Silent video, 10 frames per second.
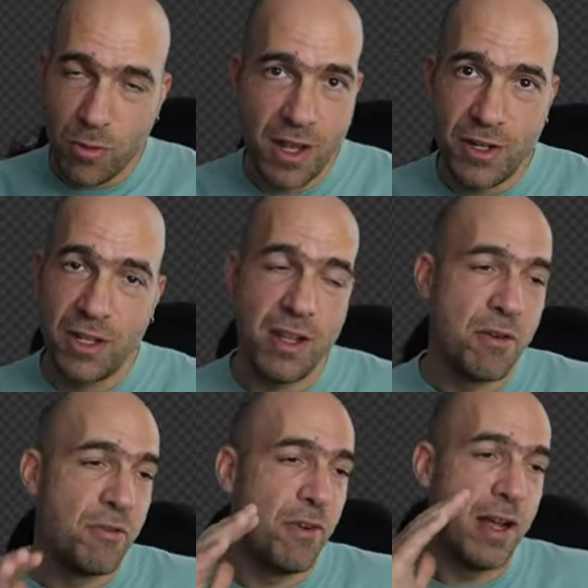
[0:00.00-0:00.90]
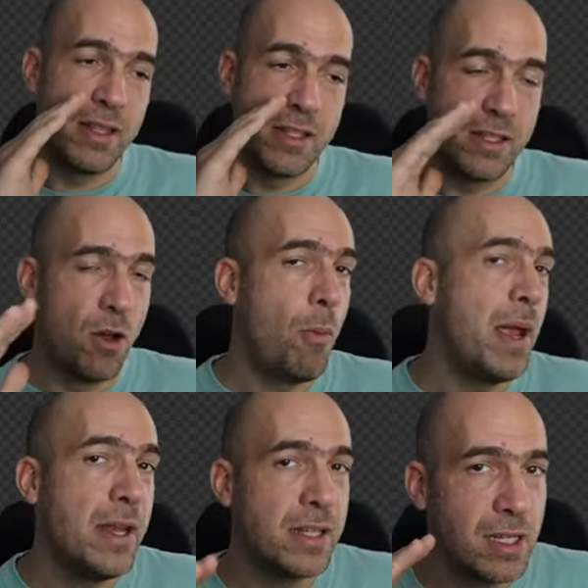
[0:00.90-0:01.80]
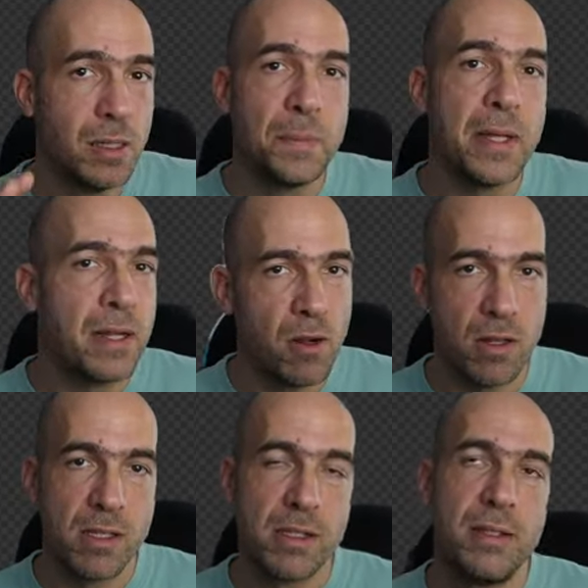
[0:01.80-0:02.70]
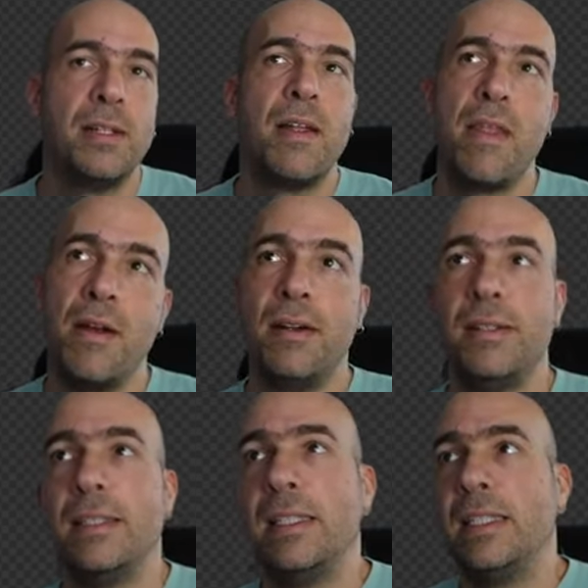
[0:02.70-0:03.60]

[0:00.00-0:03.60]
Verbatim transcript: ArtStation and you find so many sculpting gods there